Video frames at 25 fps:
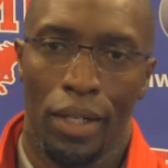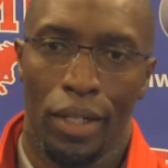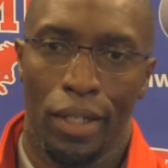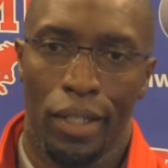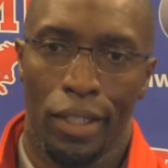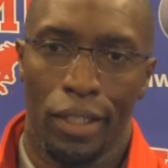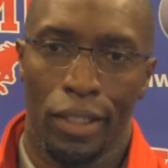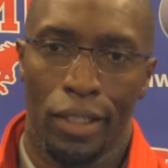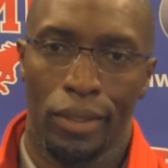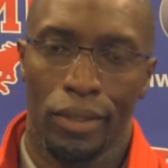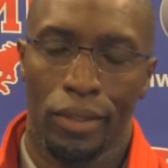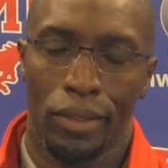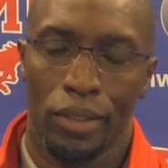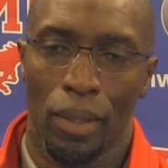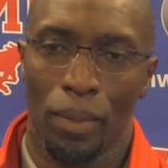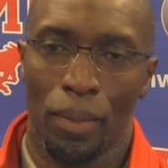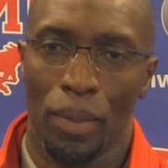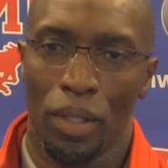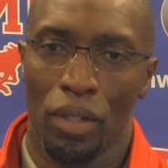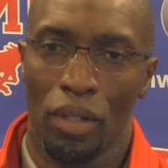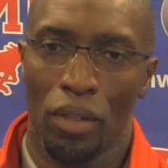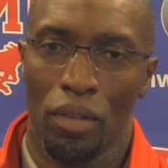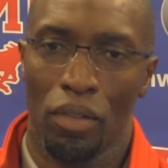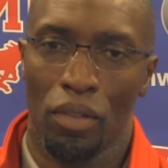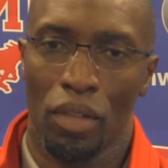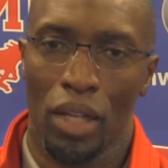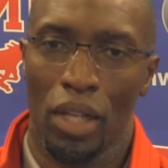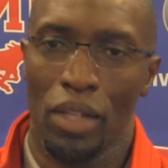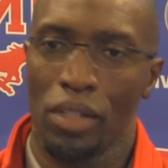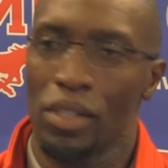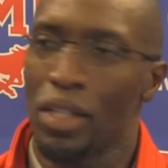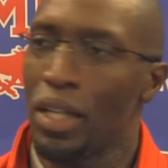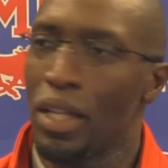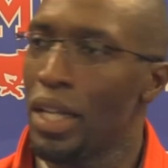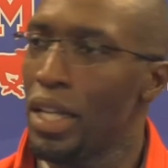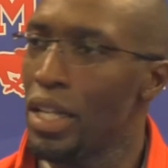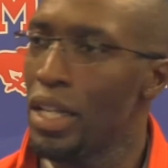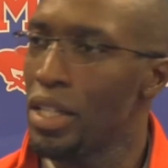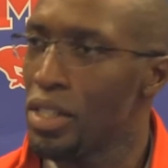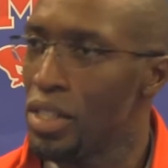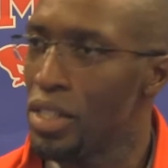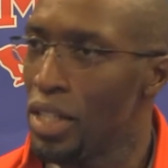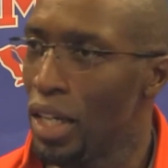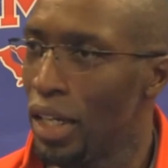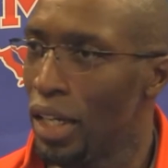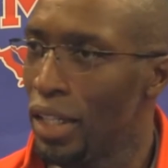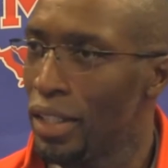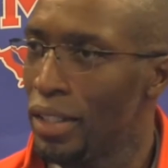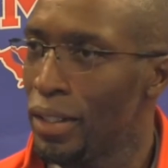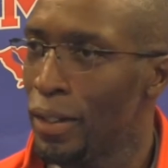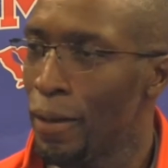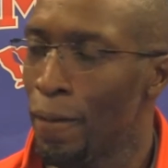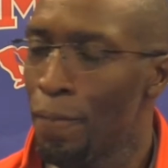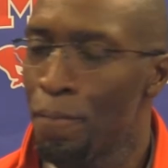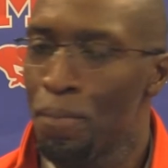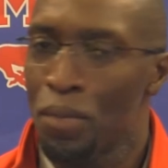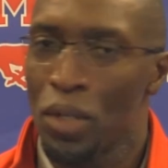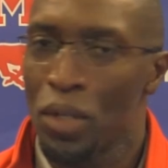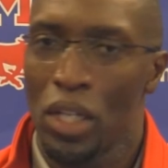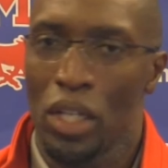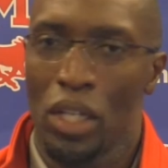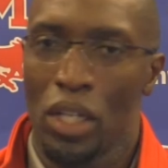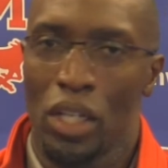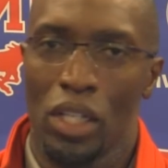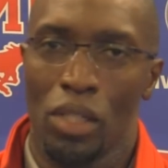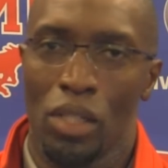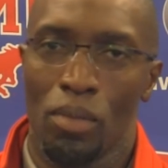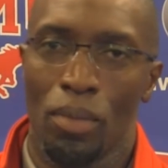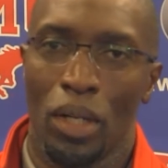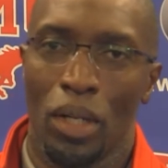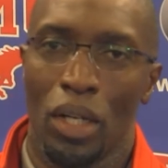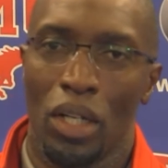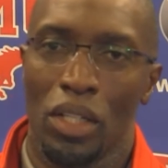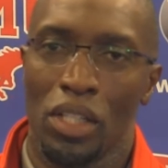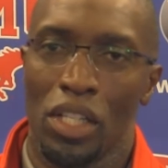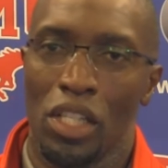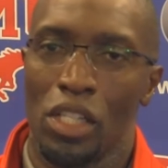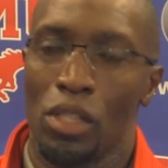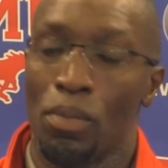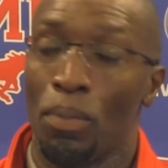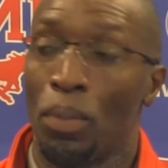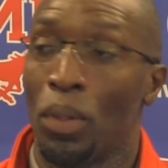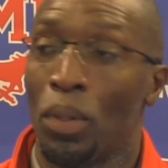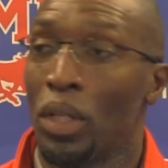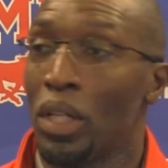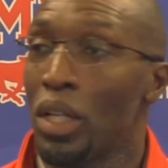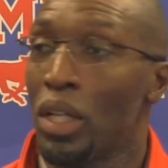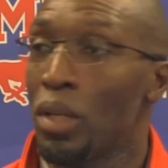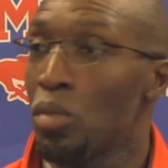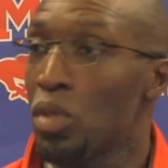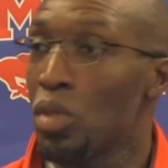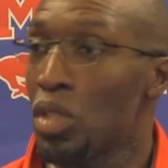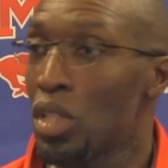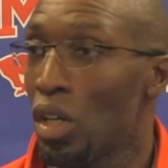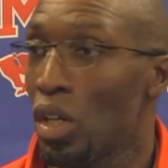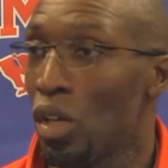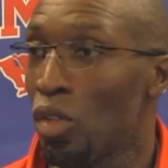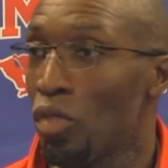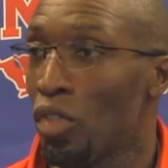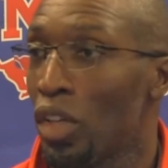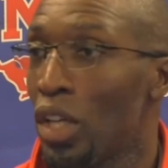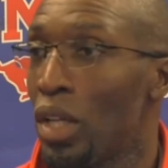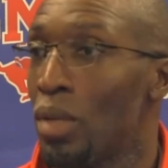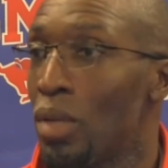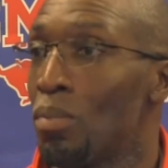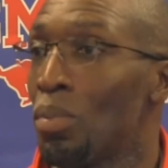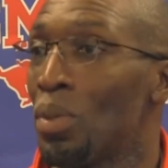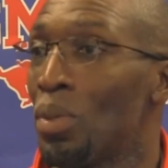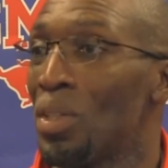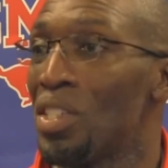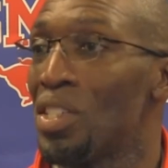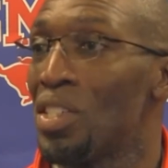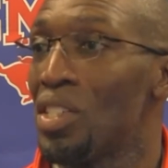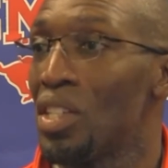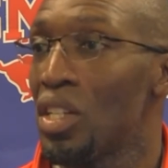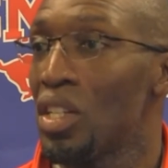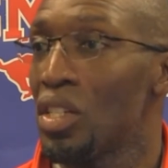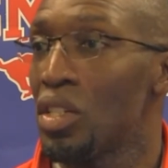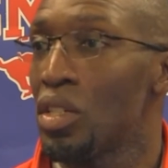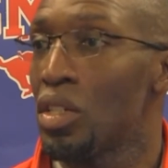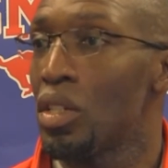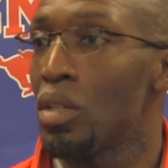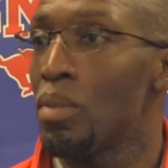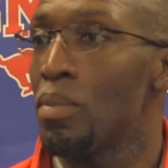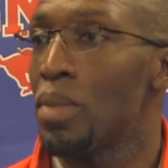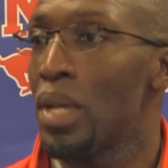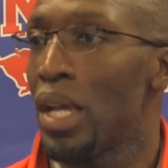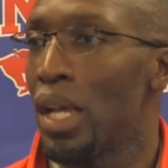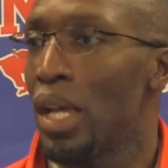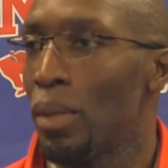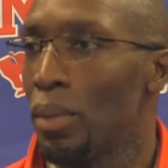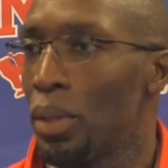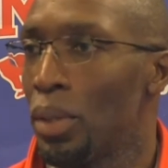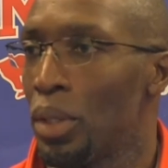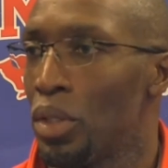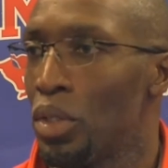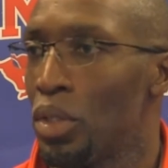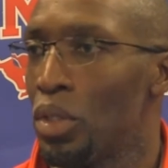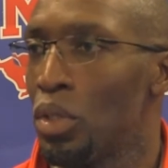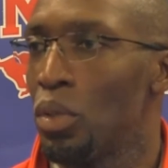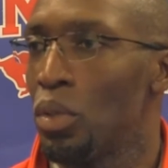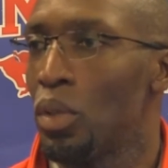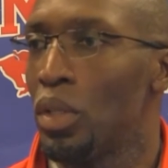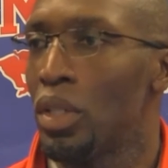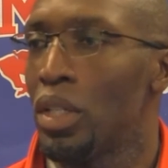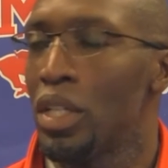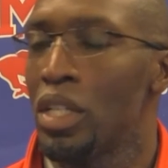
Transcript: uh, some of the things that he's done is because he's put himself in position to be able to do it.